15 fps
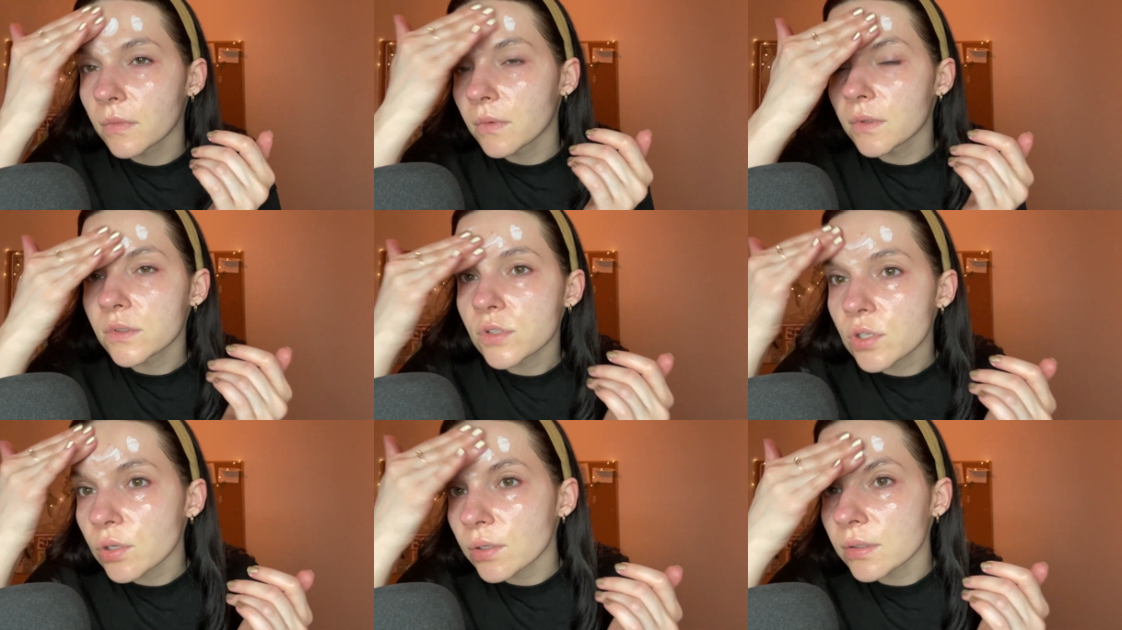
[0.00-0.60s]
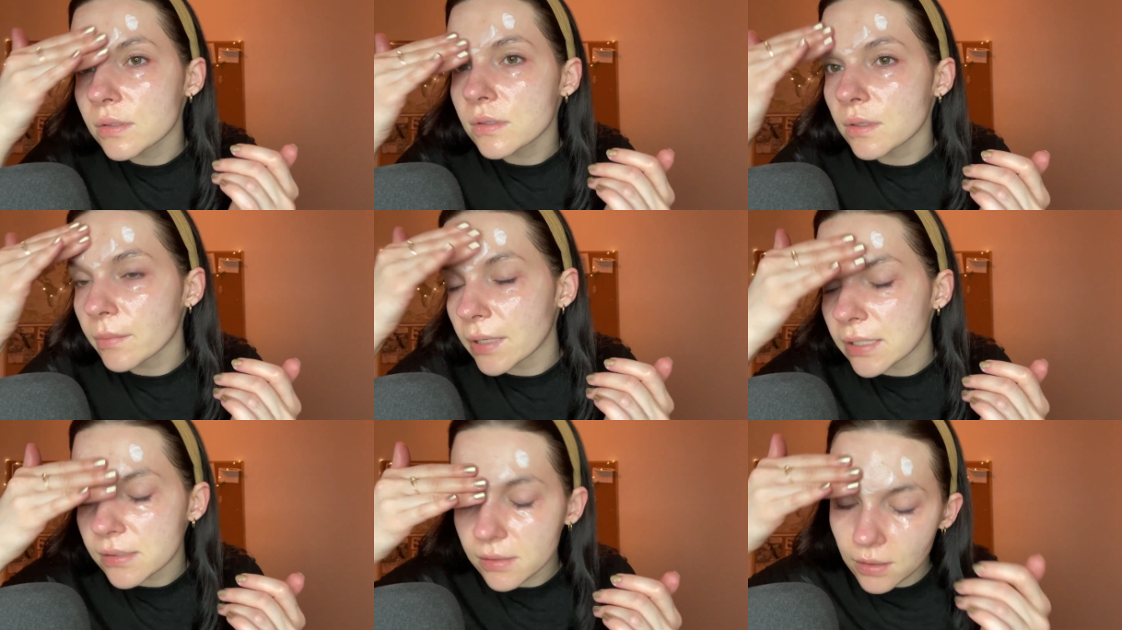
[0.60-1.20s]
So you can see
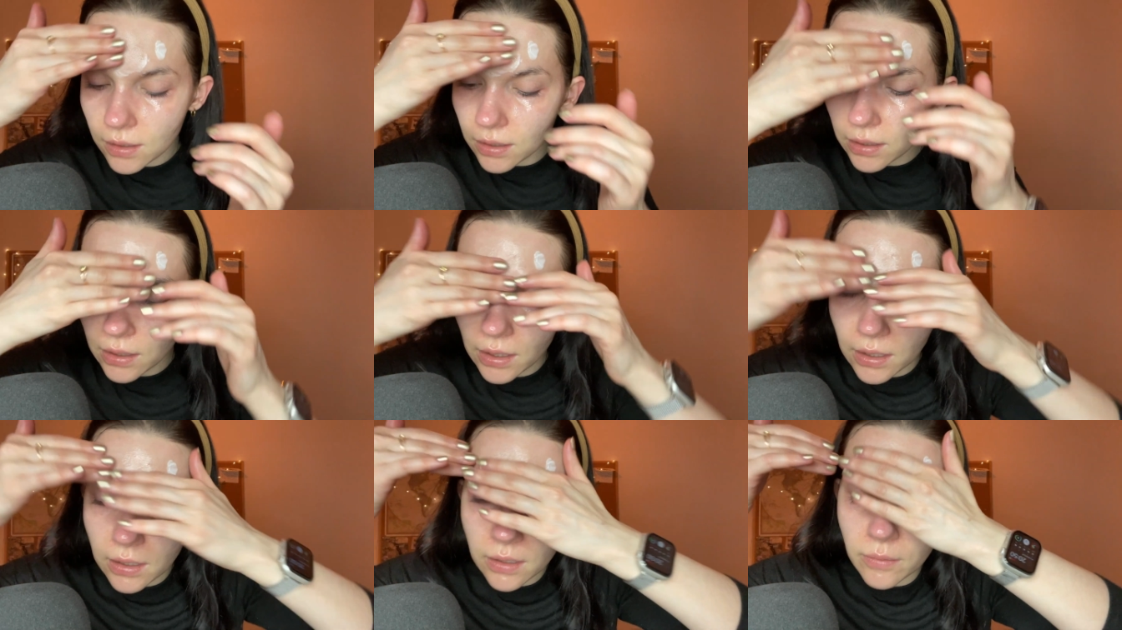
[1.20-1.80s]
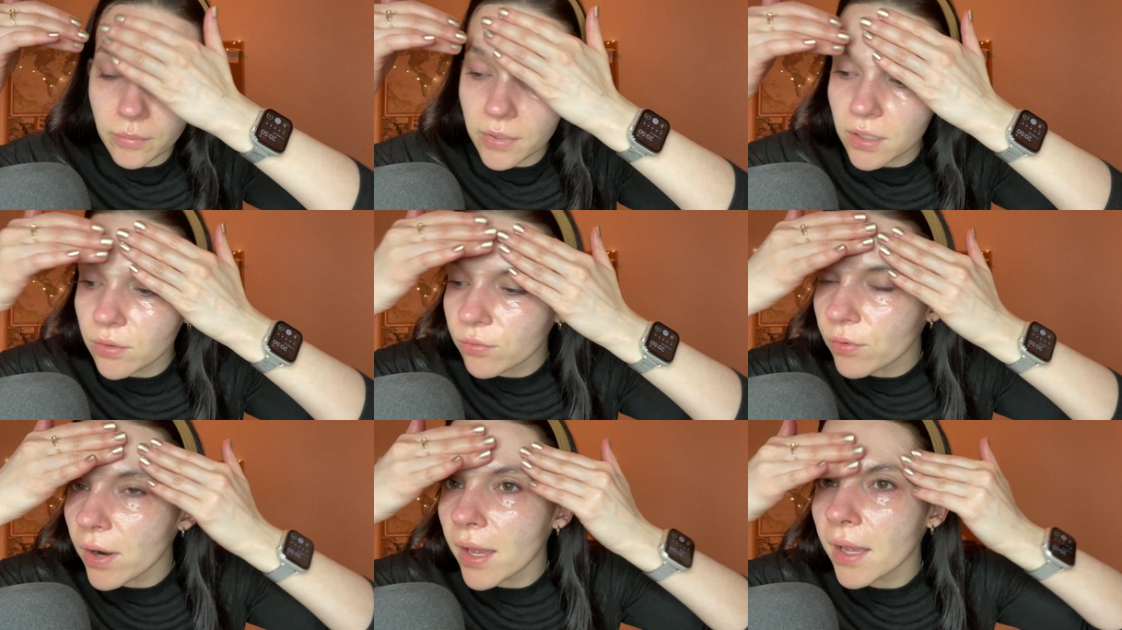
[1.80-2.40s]
my skin getting a bit
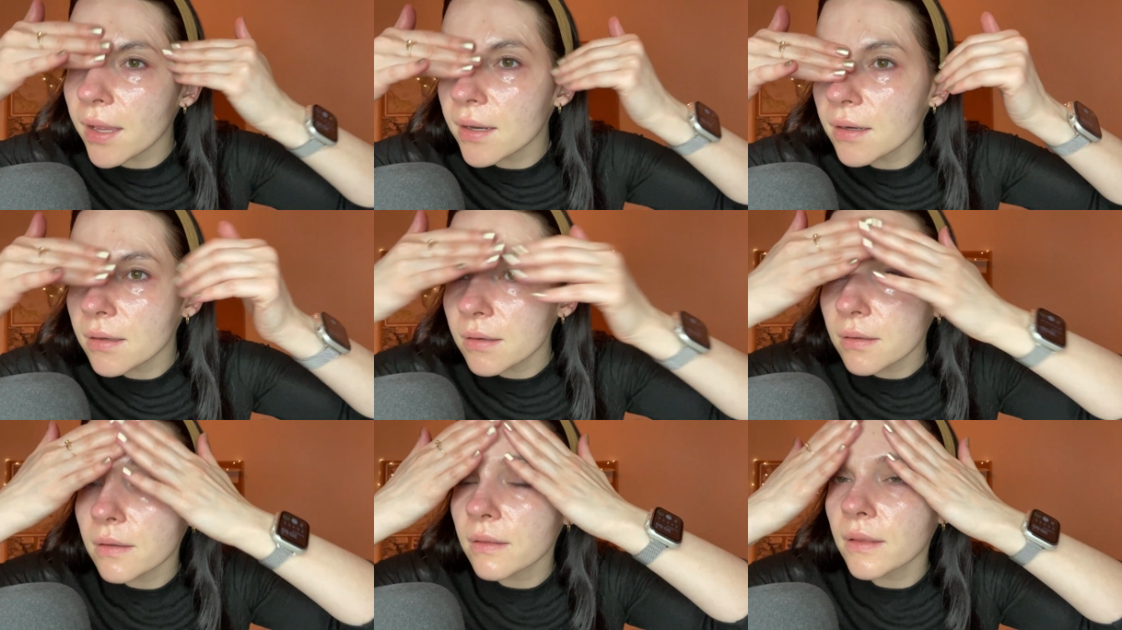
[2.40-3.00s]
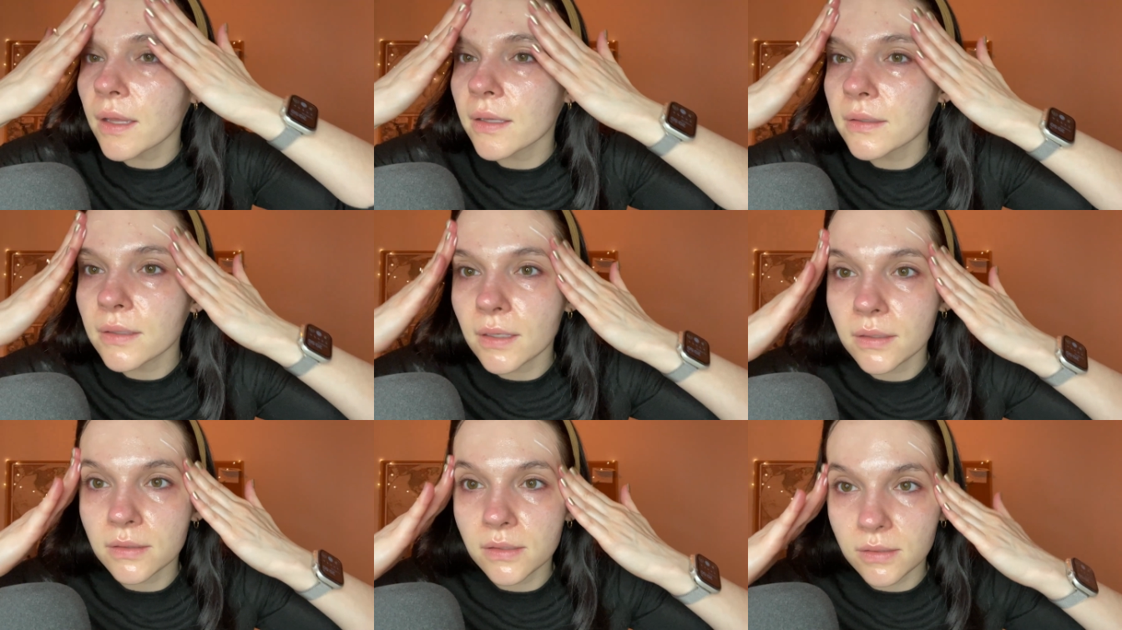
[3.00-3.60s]
red. That
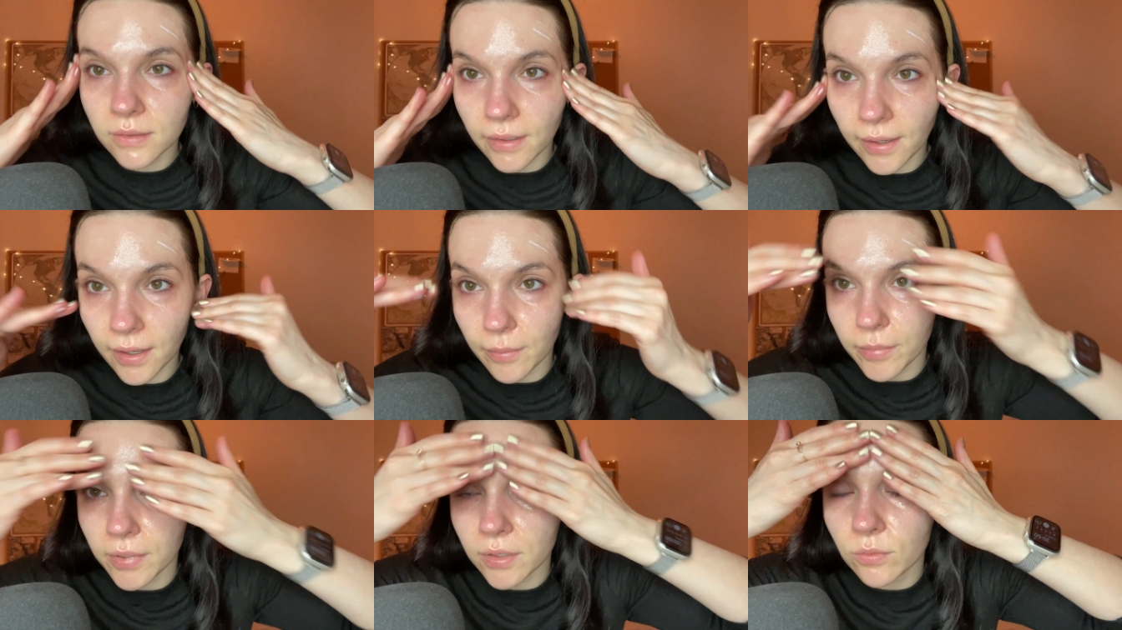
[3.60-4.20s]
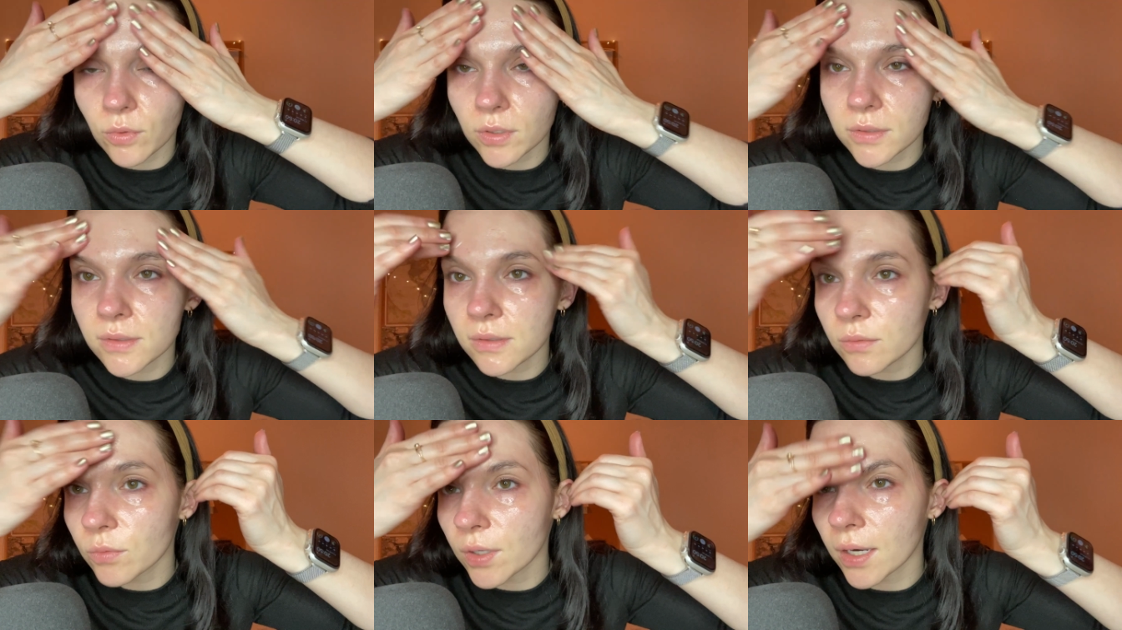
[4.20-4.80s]
tends to happen
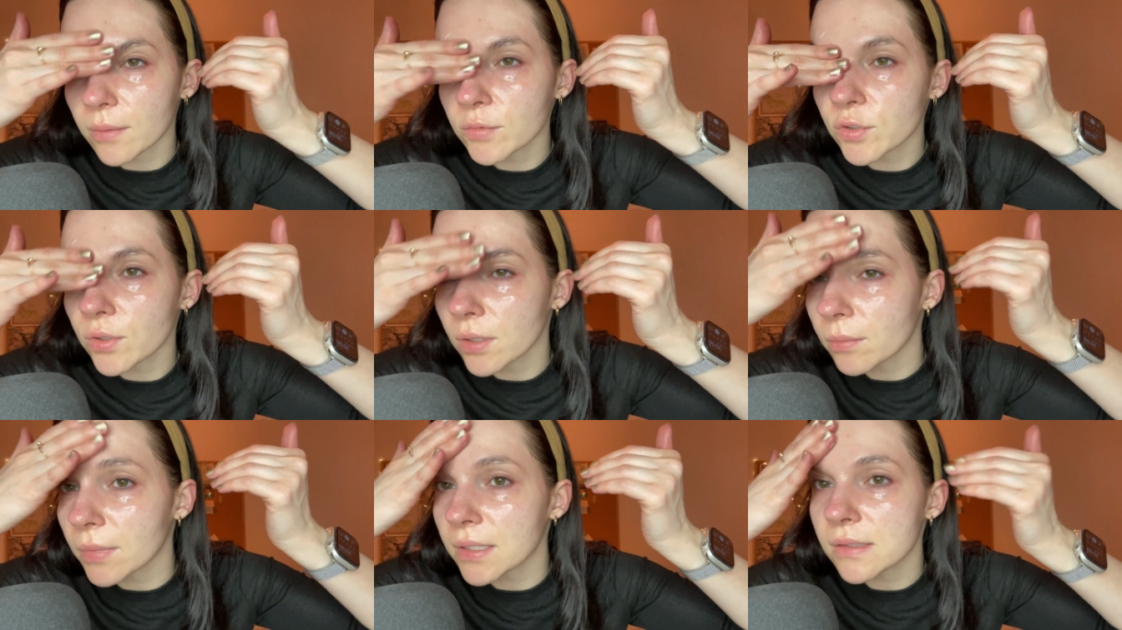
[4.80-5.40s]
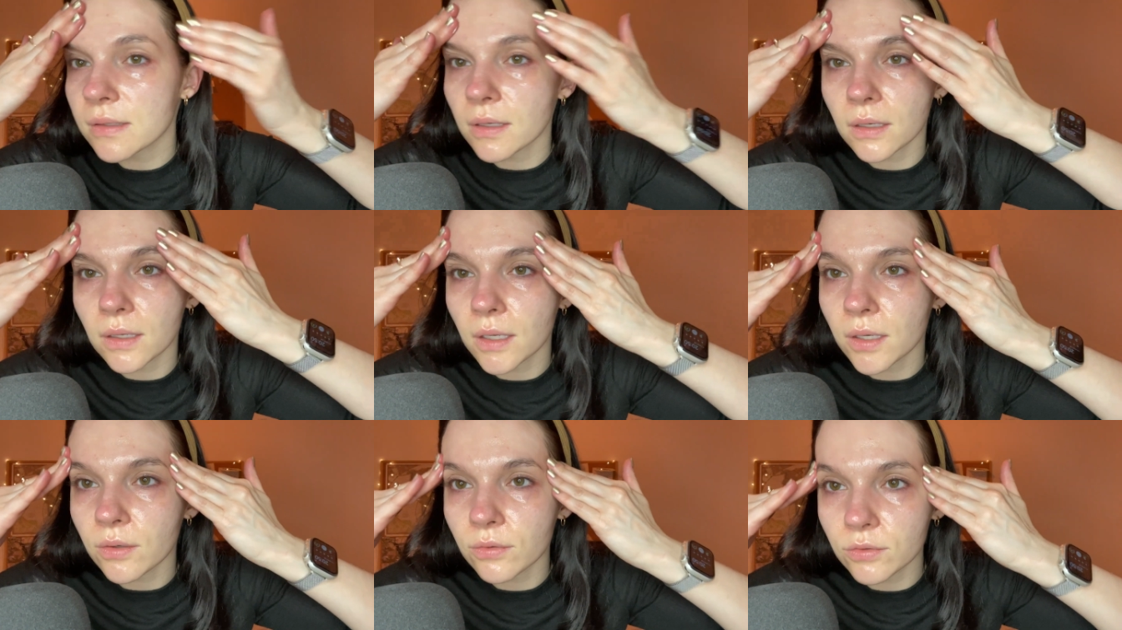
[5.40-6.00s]
when I'm doing my
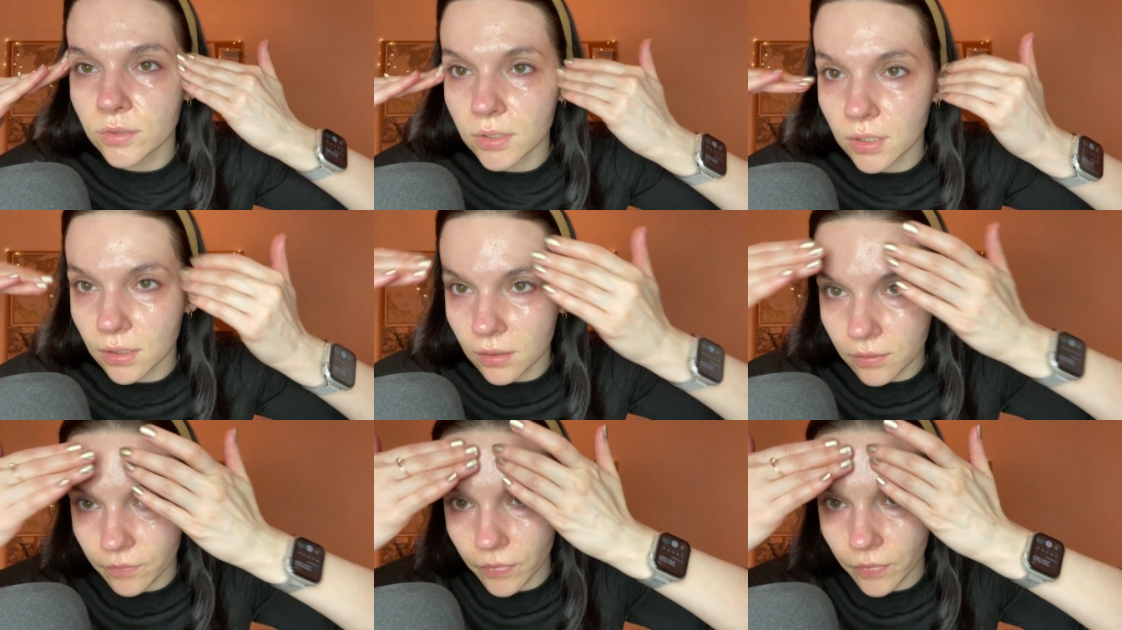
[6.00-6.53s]
skincare routine.